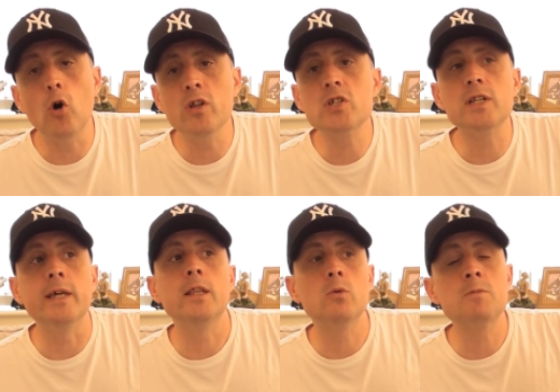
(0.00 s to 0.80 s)

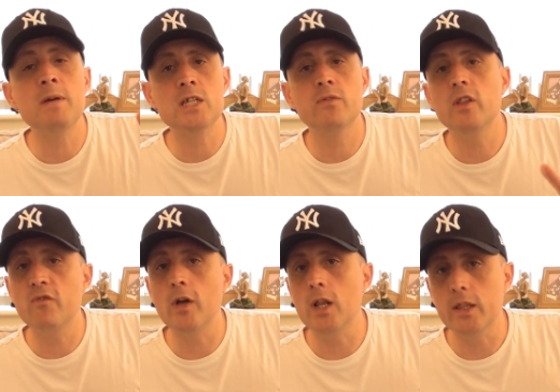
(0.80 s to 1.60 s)
Honestly, there was bits of it
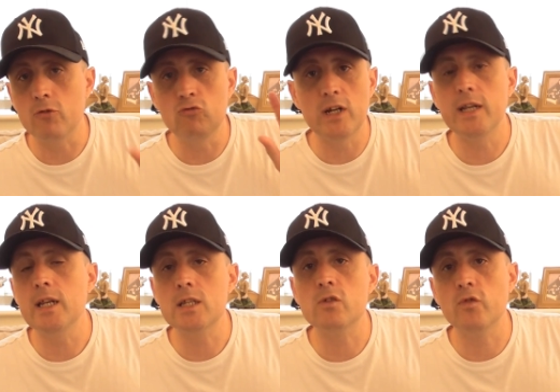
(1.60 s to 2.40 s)
that felt like they really
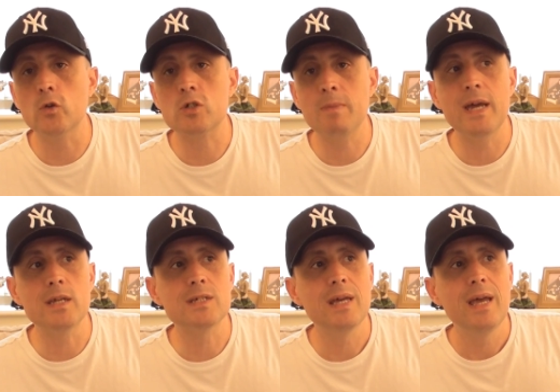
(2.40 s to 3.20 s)
needed to fill
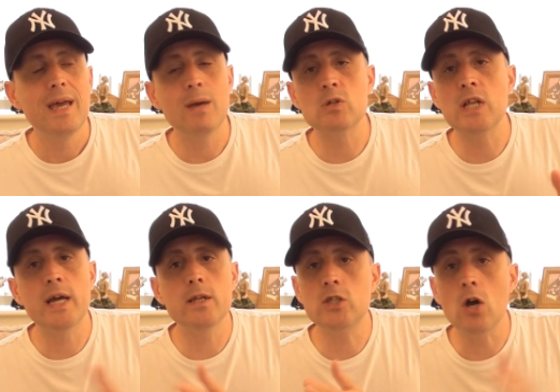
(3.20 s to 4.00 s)
space. It was
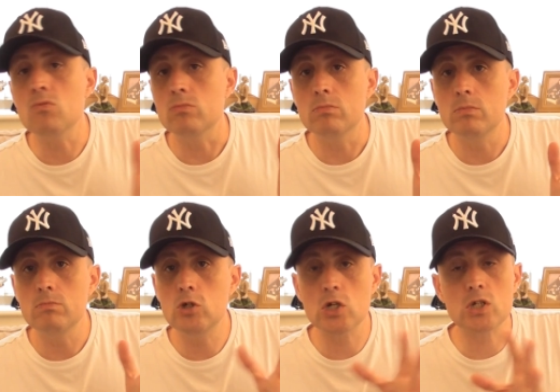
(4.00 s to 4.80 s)
like, don't.
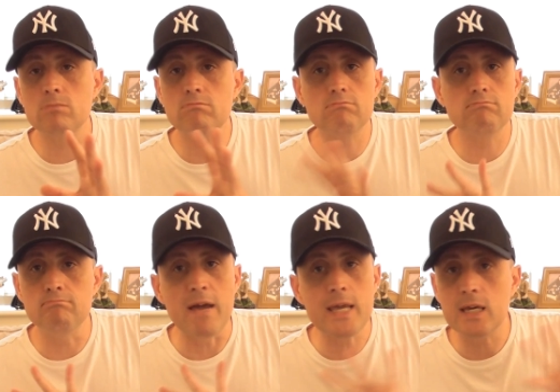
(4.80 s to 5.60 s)
Just
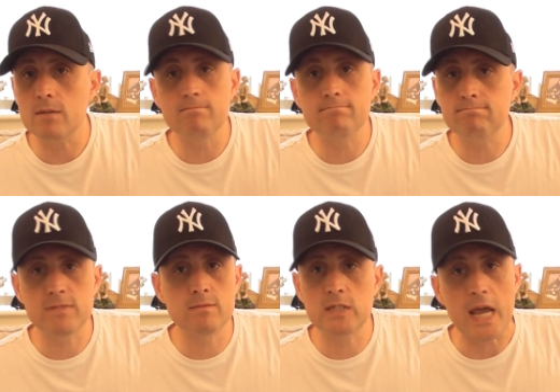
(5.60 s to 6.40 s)
make it
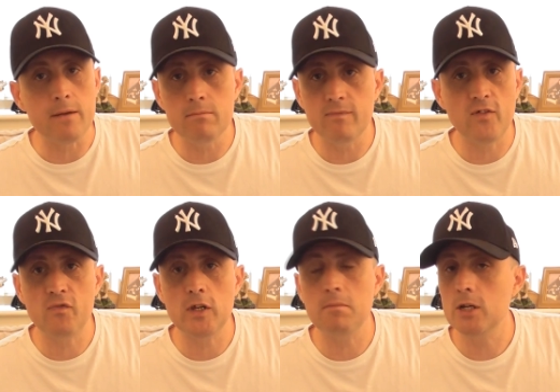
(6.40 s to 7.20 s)
10,
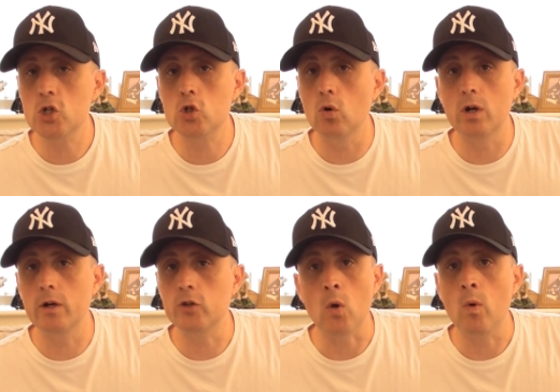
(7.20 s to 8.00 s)
15 minutes
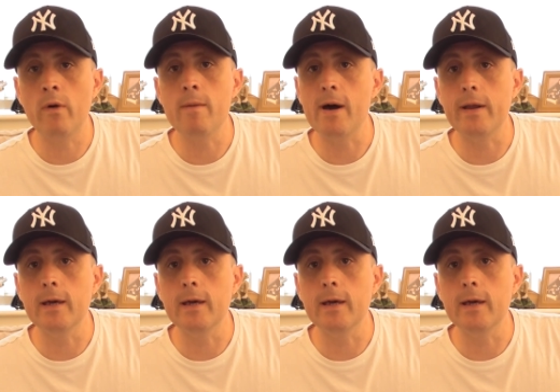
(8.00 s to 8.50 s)
shorter and don't worry about